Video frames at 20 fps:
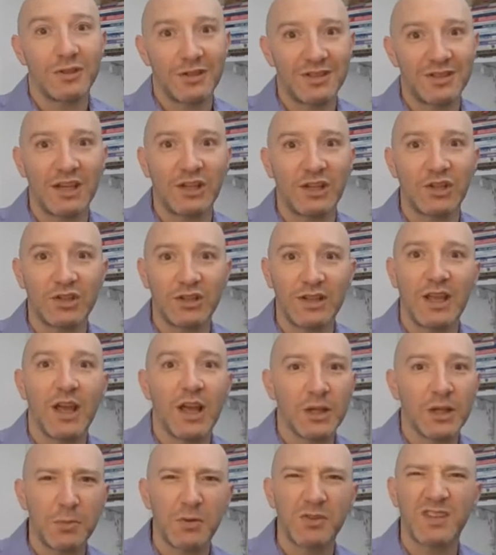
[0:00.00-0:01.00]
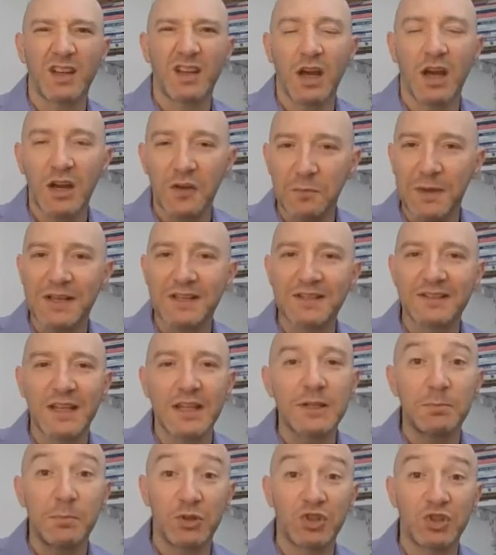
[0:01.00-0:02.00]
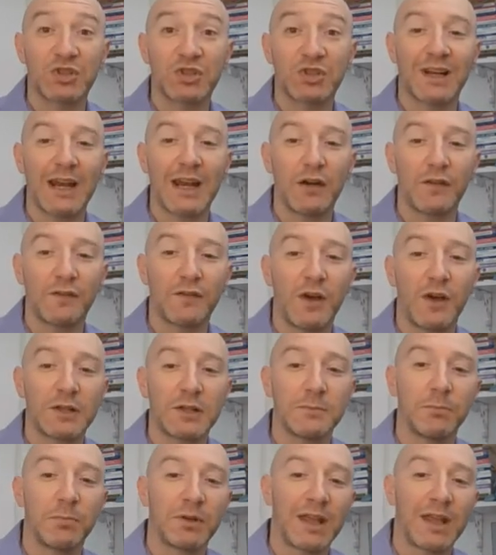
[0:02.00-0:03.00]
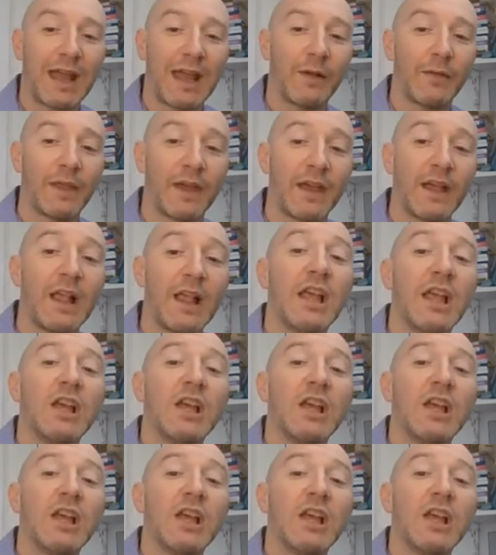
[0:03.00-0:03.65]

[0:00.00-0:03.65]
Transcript: essentially. I suppose that kind of makes sense, but just to clarify it and put it out there.